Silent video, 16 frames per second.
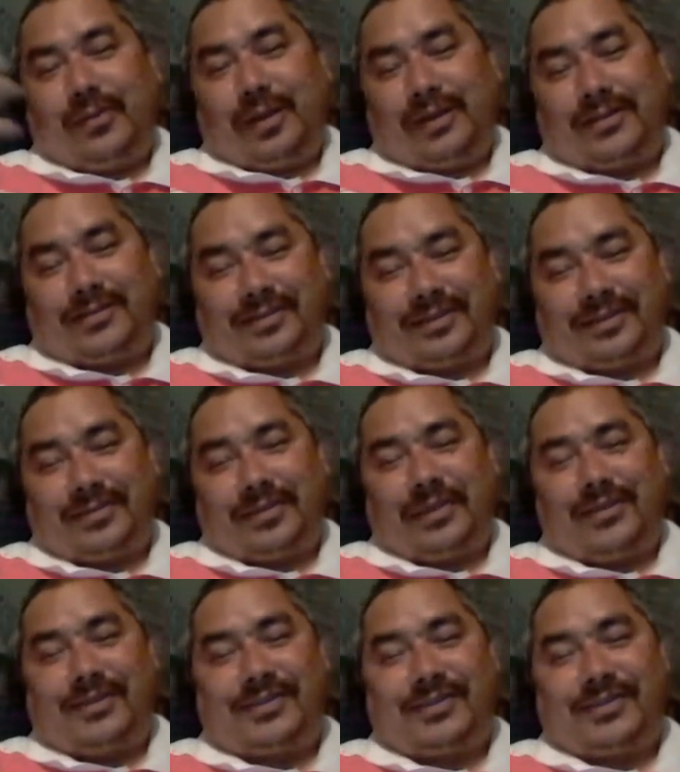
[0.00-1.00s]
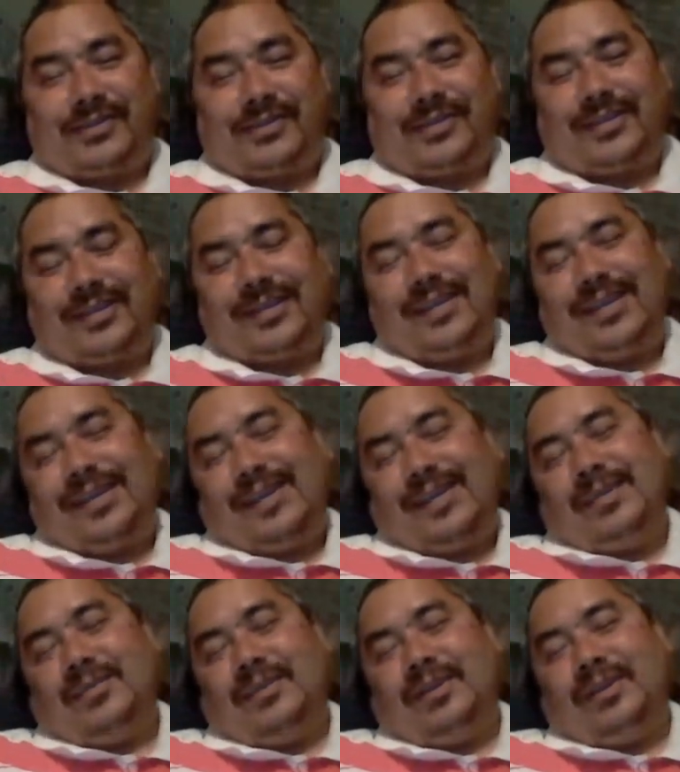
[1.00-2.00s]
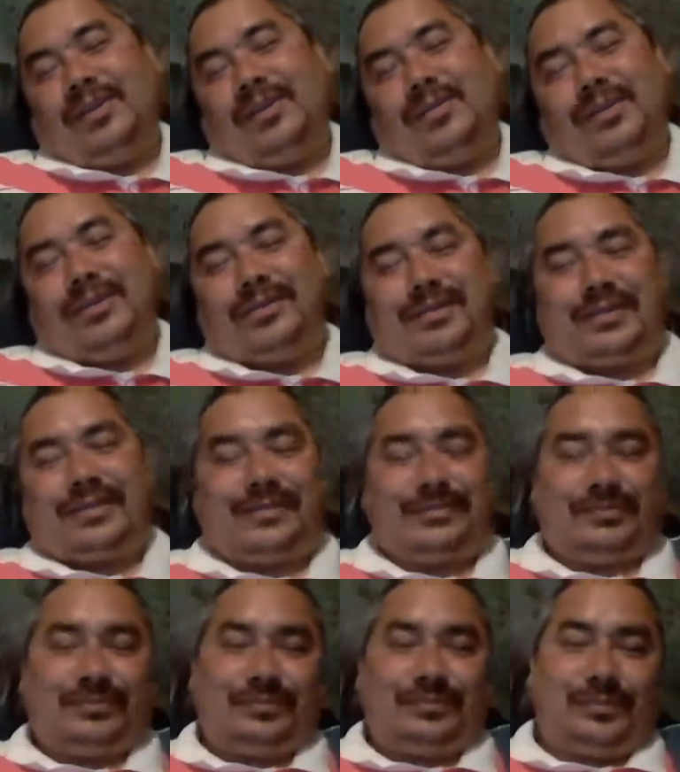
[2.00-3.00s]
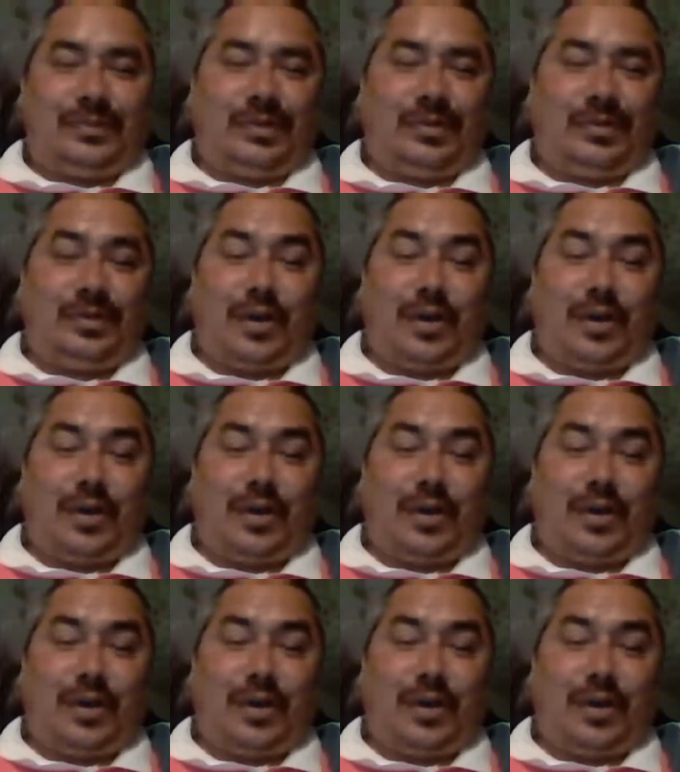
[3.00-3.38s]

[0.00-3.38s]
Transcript: by singing and being silly. But anyways, you know,